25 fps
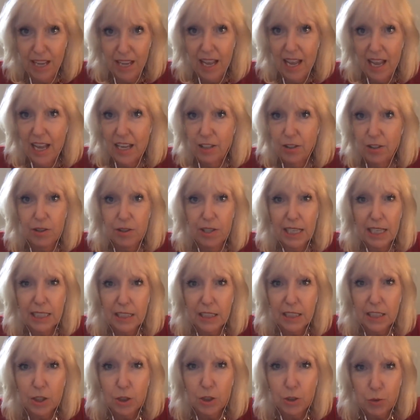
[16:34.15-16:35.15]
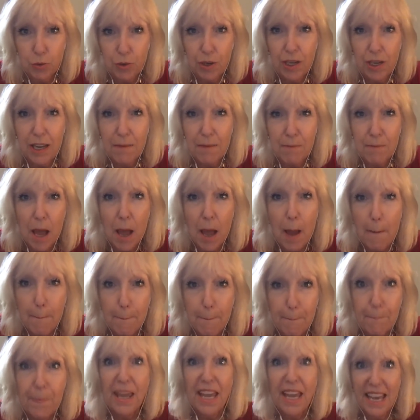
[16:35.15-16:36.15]
And you get to dream
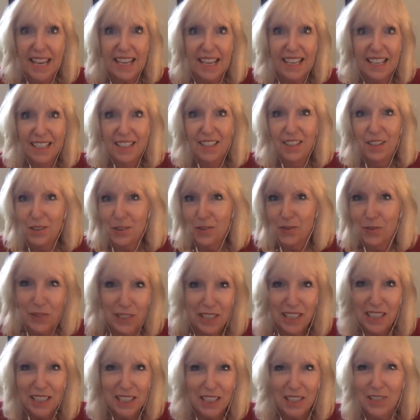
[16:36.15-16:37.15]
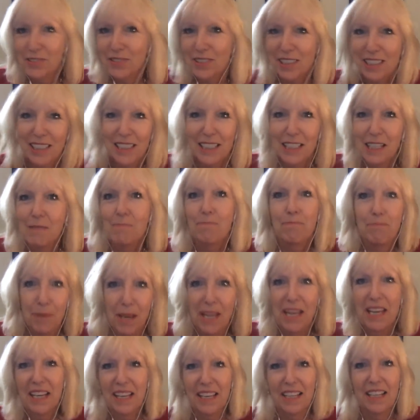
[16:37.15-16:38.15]
big, really, really
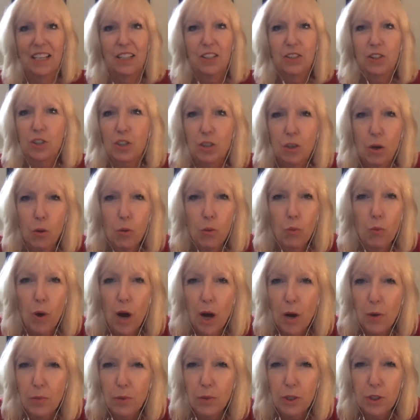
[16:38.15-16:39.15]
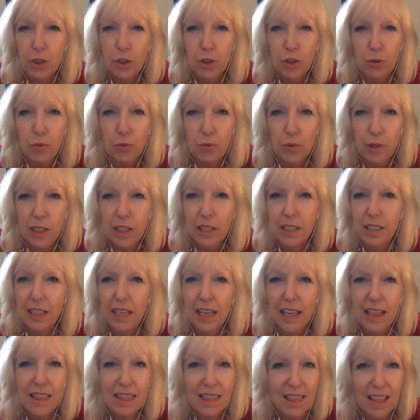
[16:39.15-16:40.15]
big. So, what would you
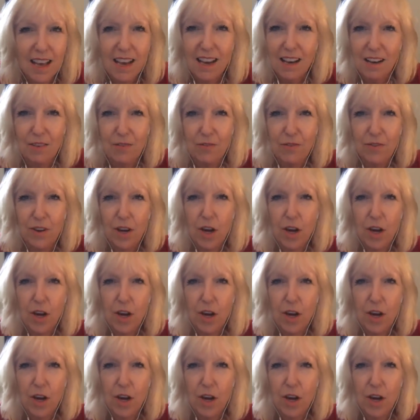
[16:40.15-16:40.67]
really love?